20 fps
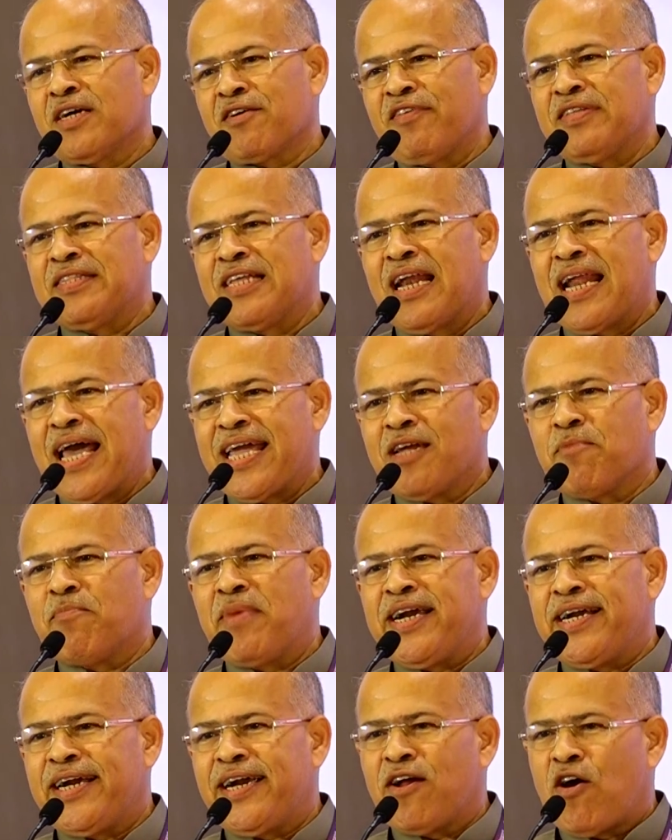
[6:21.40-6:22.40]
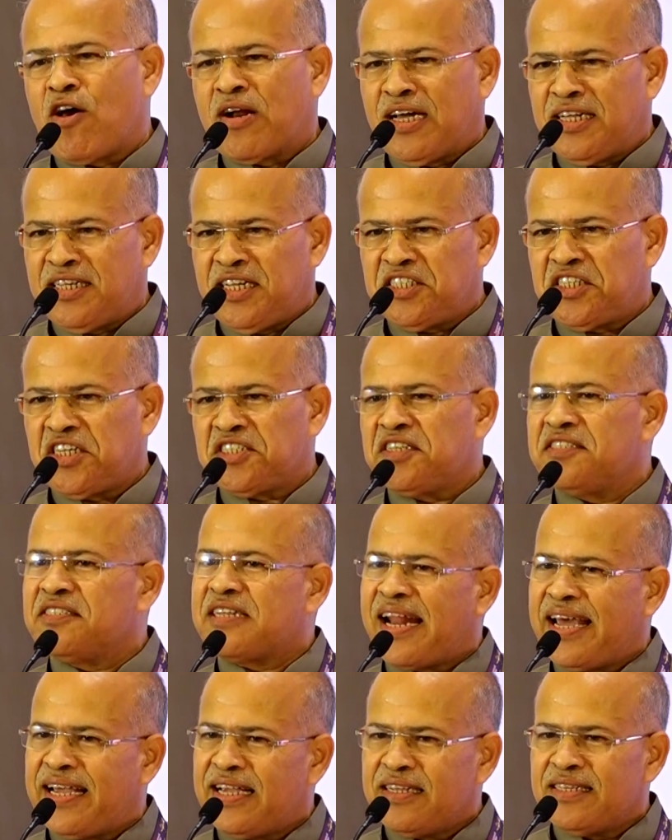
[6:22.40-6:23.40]
Network with the like-minded
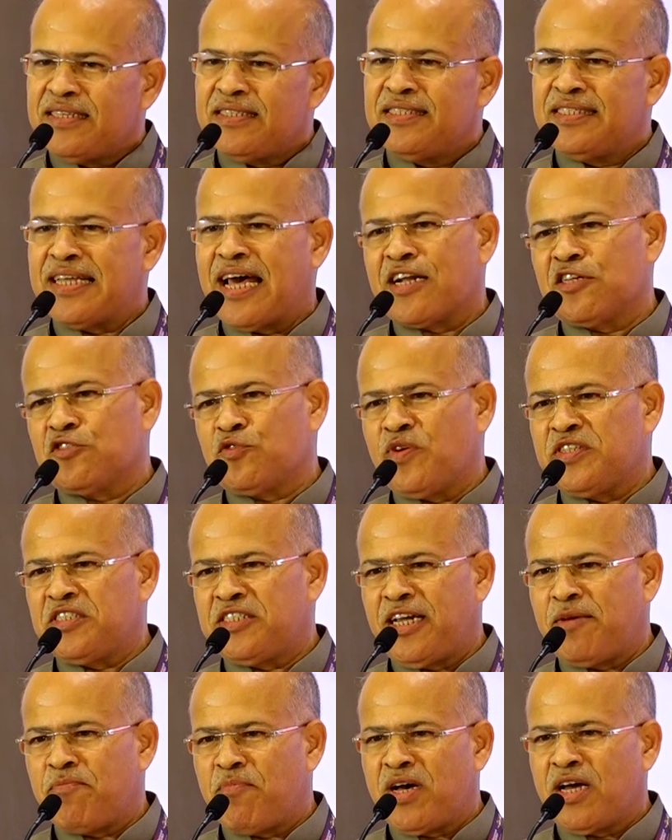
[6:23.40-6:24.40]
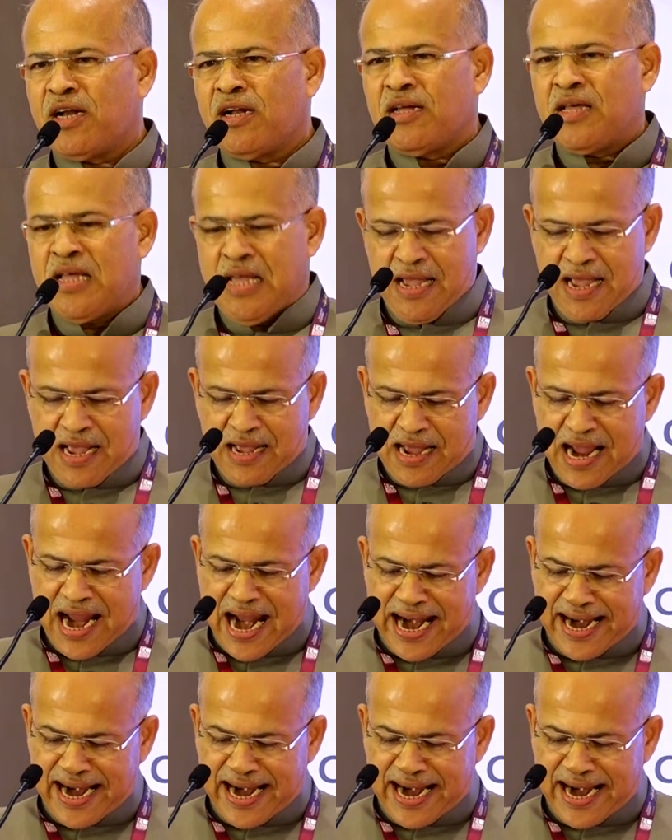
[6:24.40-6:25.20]
organizations like Saraswat Chamber